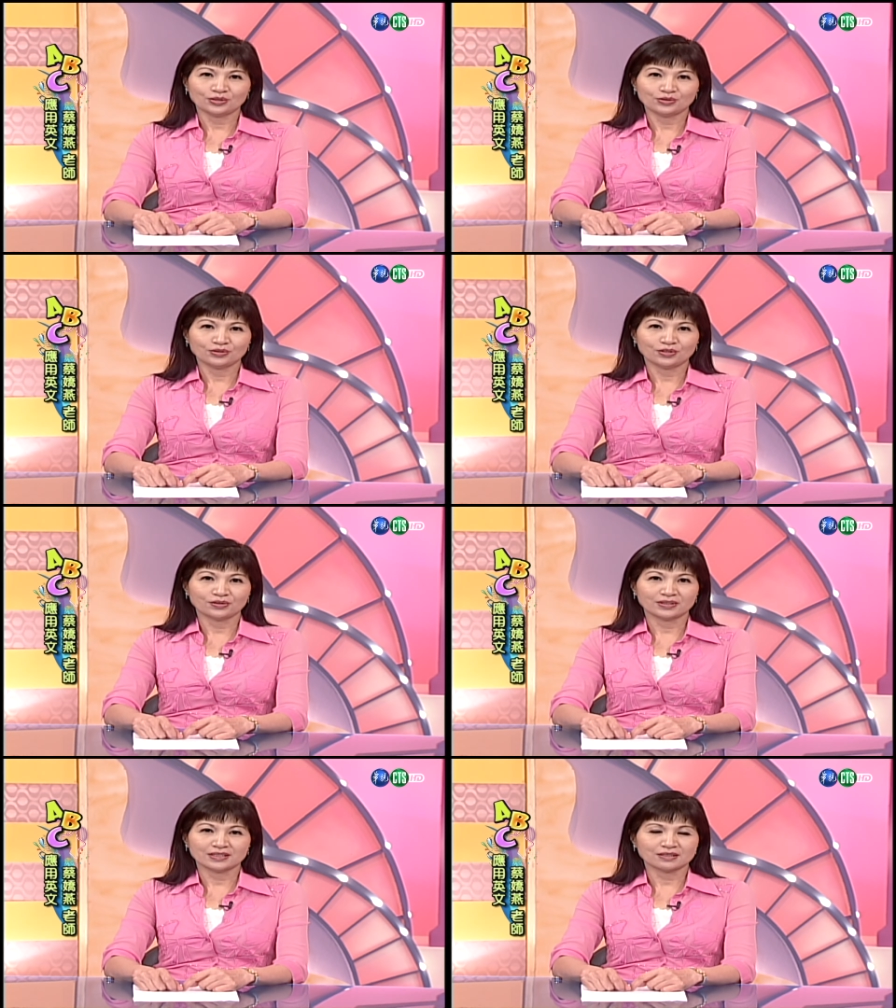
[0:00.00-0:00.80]
you
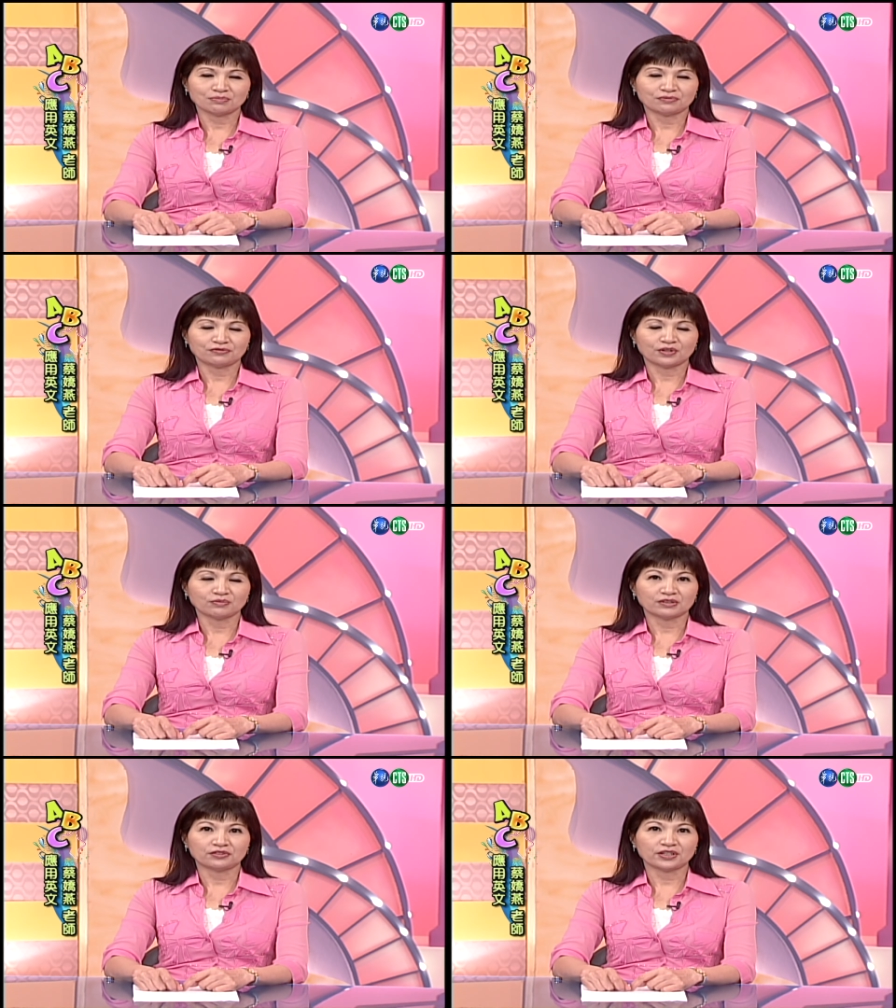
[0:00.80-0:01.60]
know that's
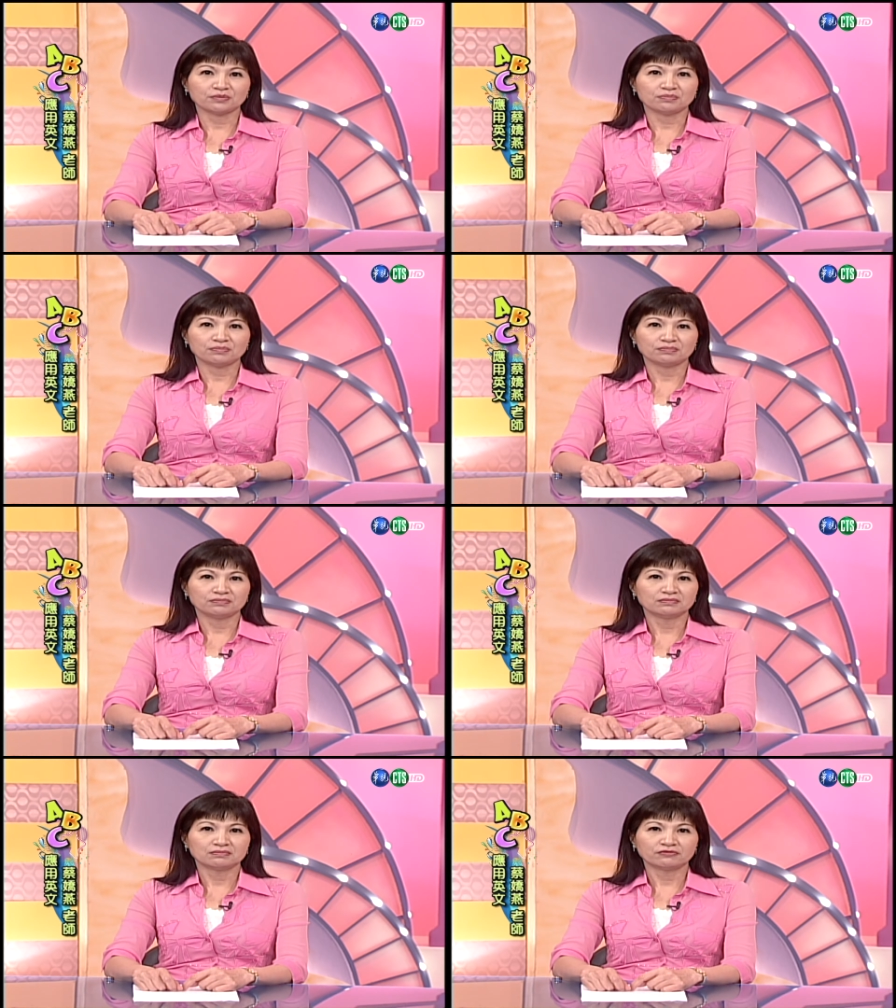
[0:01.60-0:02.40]
from a very
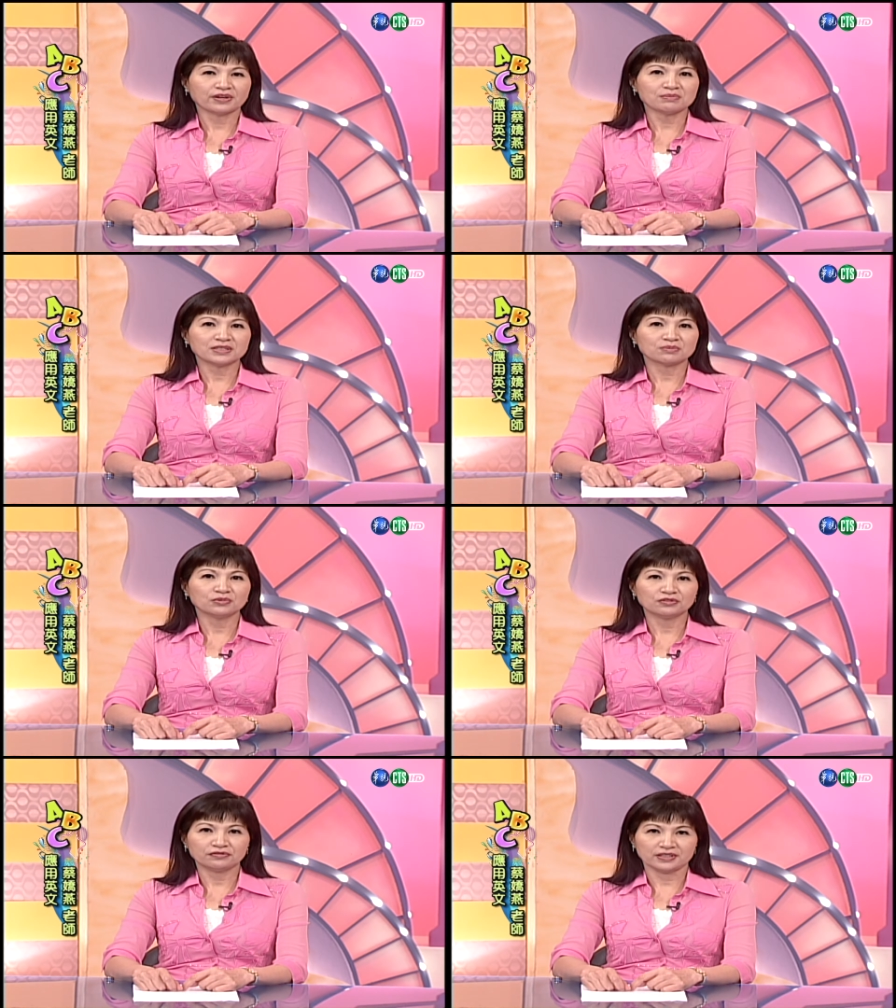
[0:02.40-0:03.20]
famous
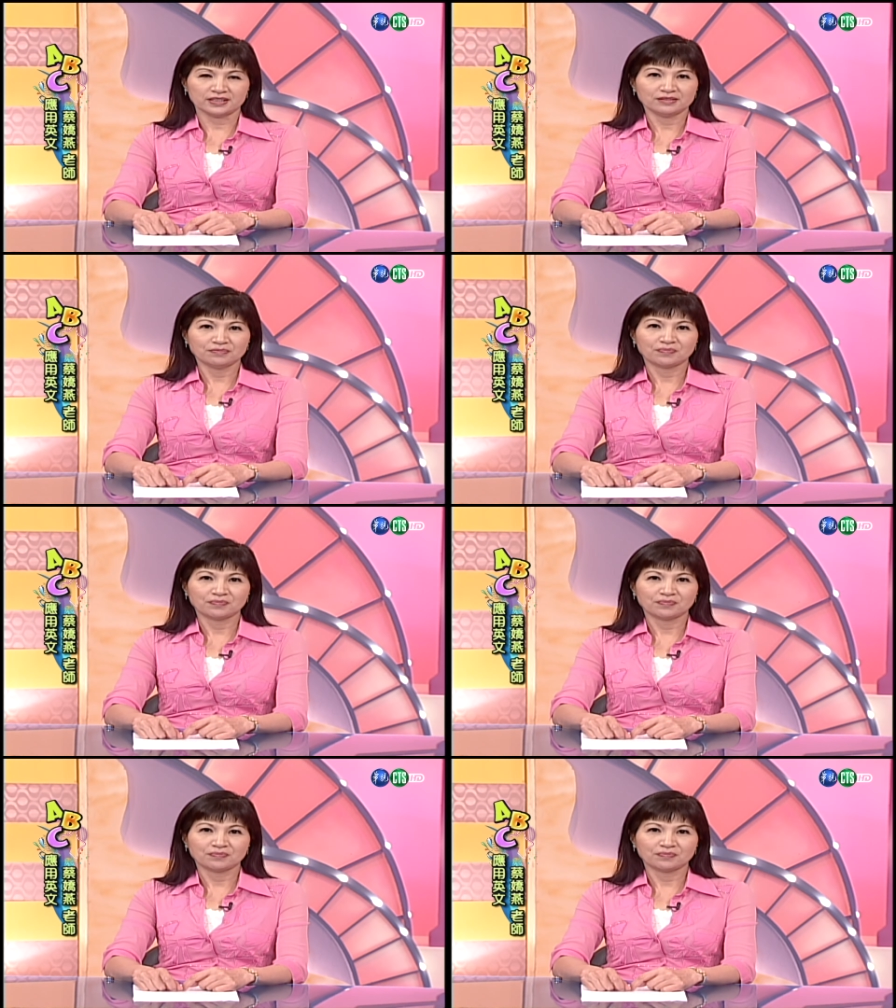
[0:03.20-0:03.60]
movie.